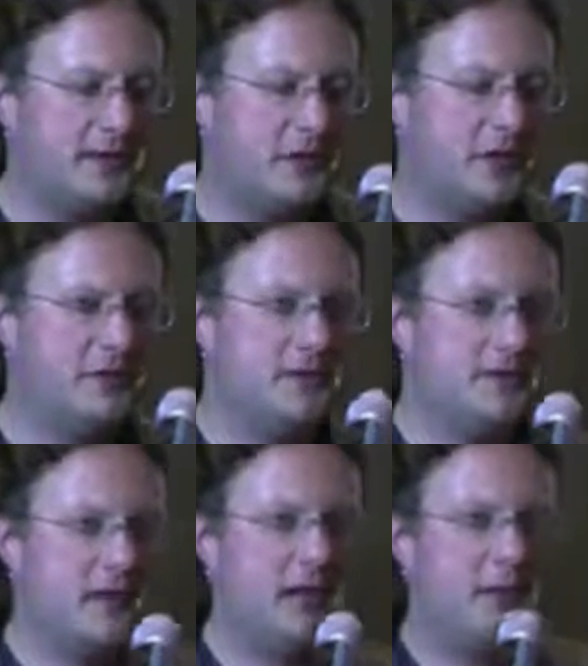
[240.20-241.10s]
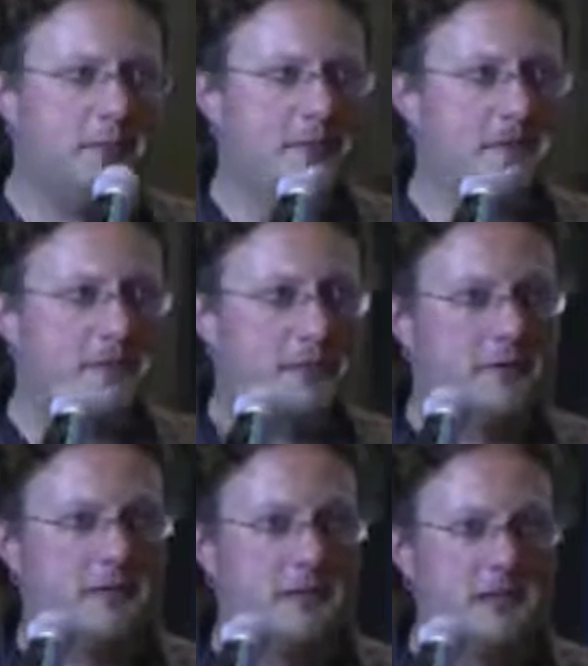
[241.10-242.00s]
goes, um,
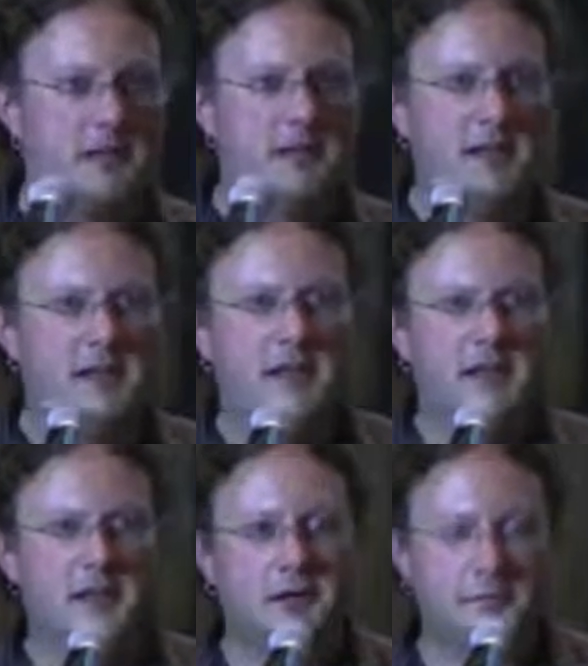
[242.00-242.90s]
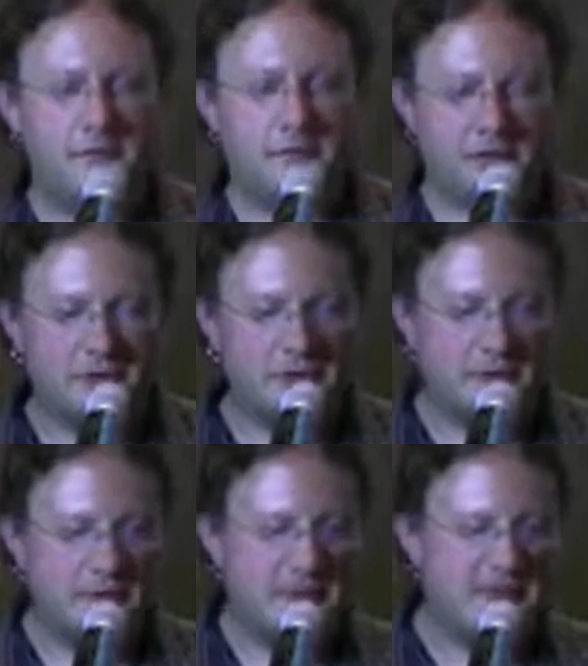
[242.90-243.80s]
sort of the, you know,
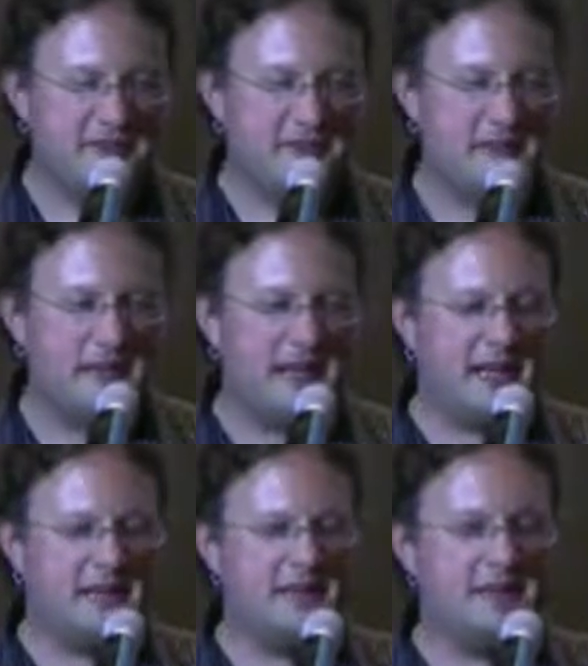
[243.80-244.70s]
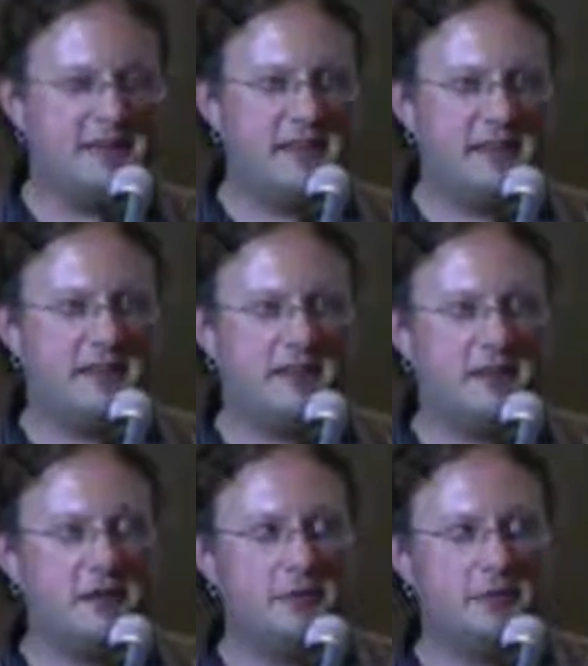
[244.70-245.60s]
structural premise from that is that,
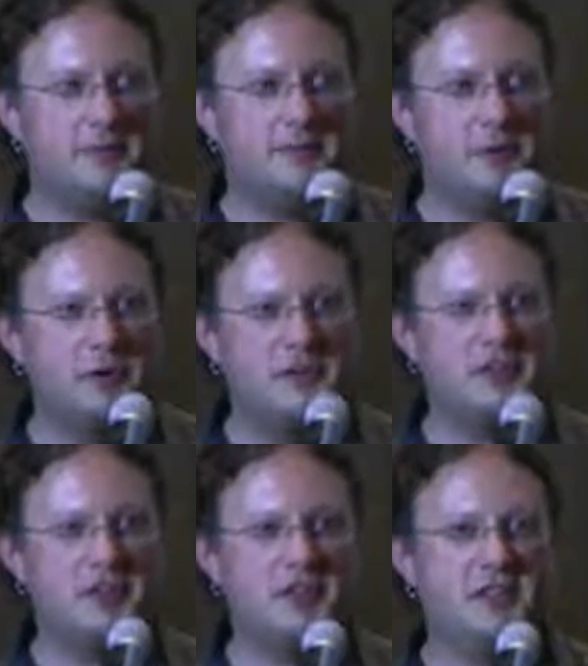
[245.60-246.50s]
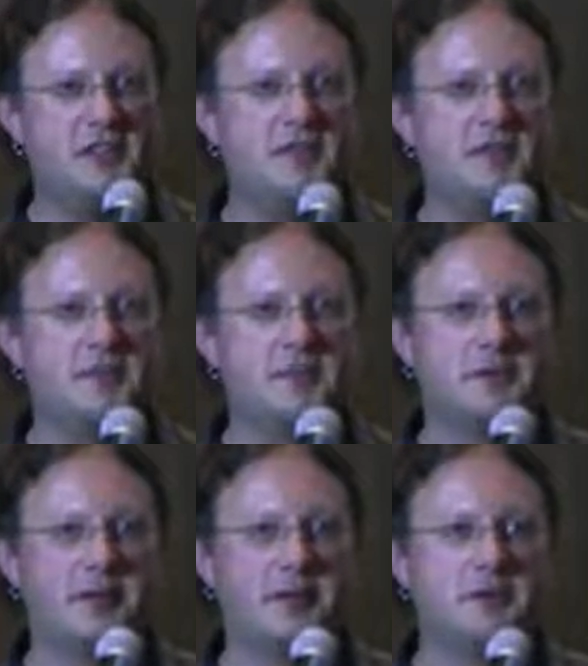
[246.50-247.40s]
you know, most, most of these changes from
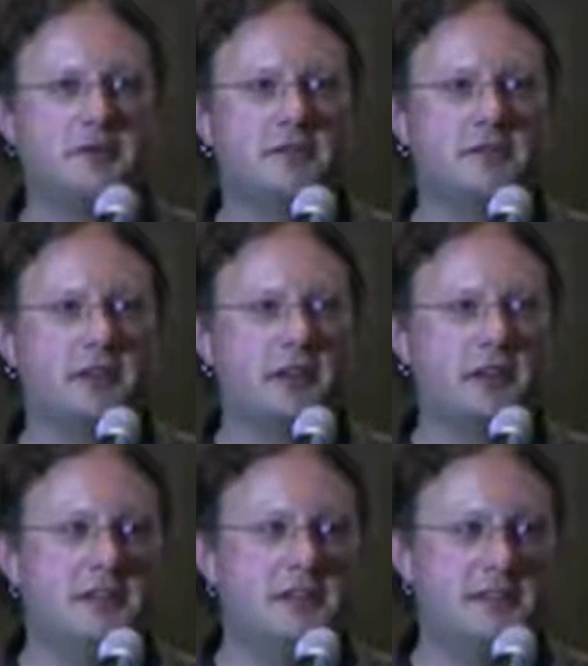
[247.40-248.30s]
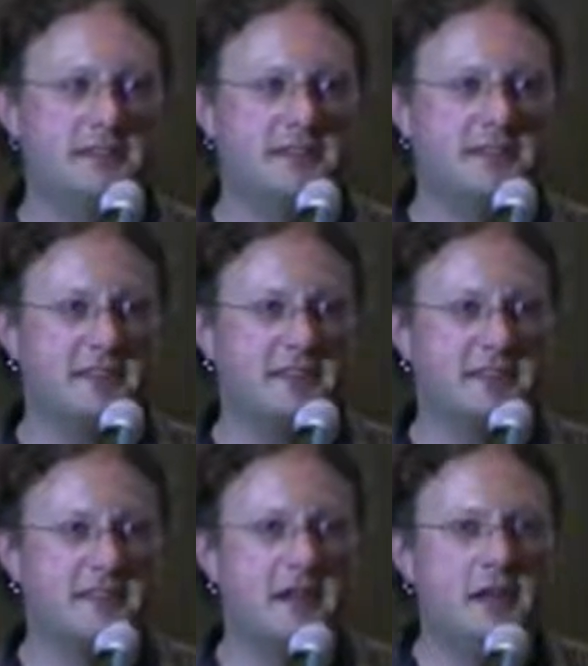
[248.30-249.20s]
Tiger uh, in
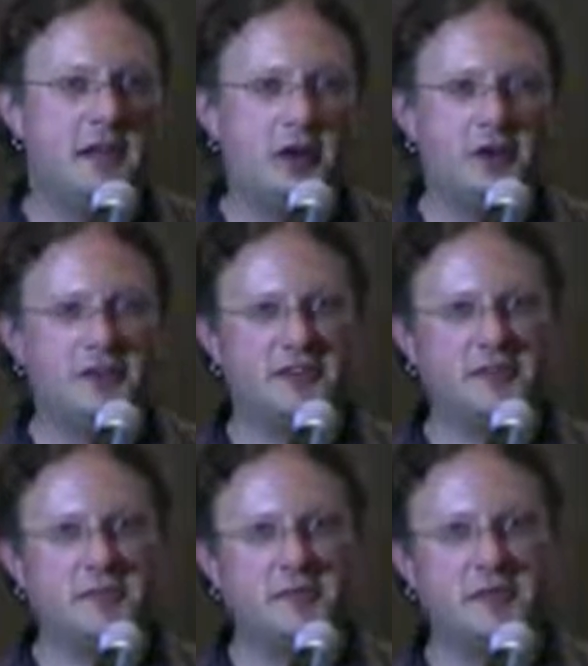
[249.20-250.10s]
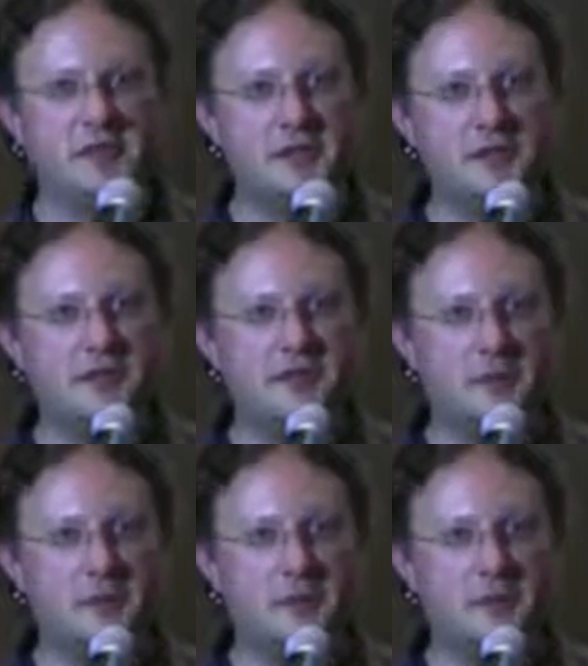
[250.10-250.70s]
2006 are just moving nodes from